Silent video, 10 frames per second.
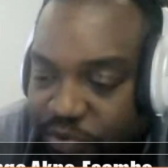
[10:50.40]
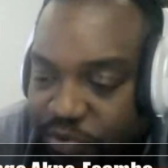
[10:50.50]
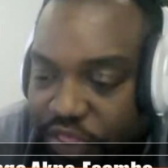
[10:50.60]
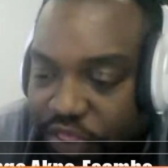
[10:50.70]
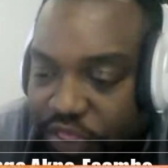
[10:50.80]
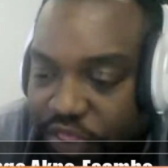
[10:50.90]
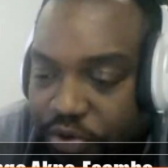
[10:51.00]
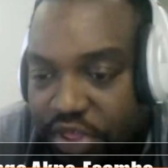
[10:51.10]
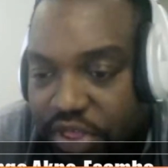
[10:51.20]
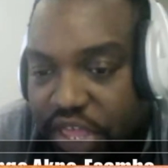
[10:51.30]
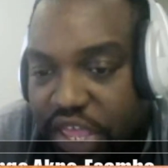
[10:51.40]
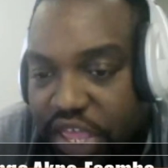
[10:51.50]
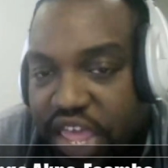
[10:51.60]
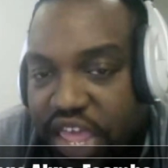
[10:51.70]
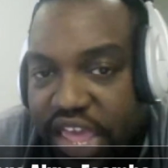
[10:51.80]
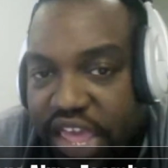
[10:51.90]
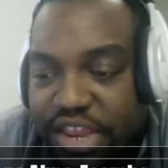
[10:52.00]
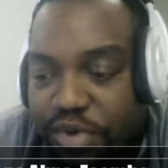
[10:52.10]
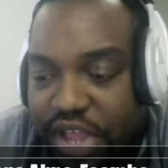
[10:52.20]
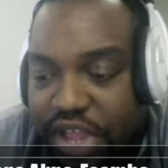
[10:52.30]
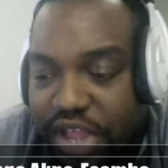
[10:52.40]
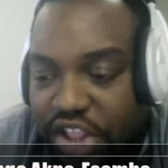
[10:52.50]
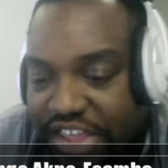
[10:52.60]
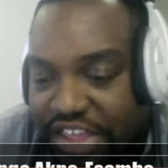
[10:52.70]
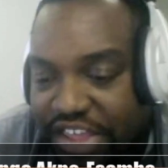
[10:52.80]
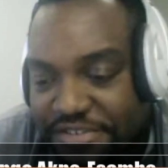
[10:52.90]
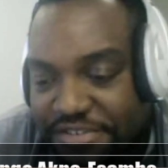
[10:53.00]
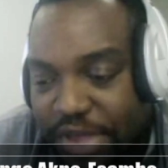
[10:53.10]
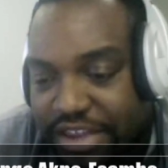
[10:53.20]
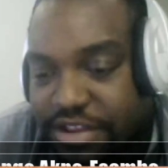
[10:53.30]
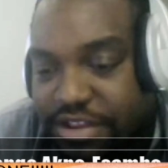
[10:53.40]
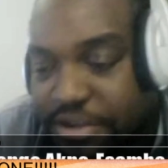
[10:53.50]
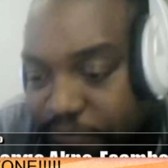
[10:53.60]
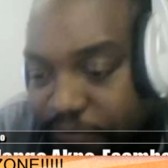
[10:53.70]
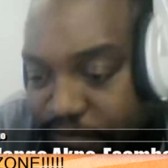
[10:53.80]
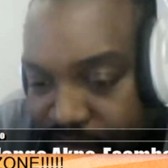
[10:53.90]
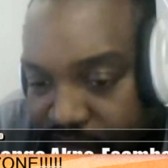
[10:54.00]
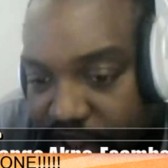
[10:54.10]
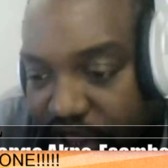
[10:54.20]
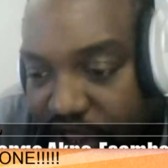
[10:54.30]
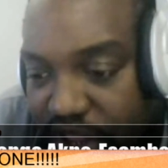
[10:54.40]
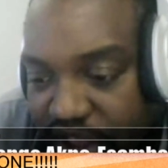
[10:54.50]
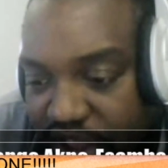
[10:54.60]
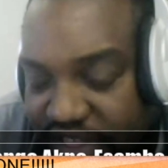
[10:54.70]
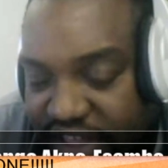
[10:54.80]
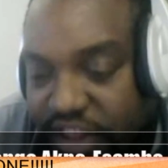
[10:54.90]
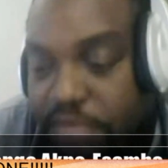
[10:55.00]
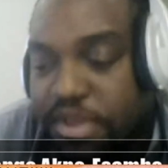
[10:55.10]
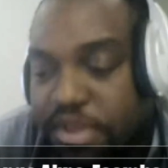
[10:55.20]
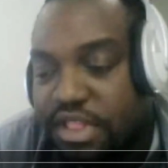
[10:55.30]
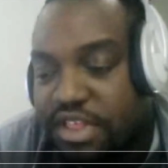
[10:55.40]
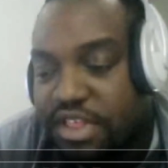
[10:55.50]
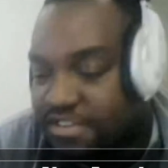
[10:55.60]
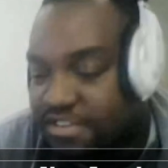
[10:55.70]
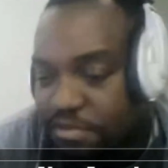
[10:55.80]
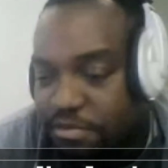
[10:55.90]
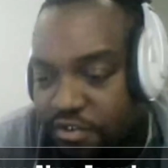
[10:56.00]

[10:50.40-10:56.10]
a pill and it would unlock his mind. I think Limitless was the movie.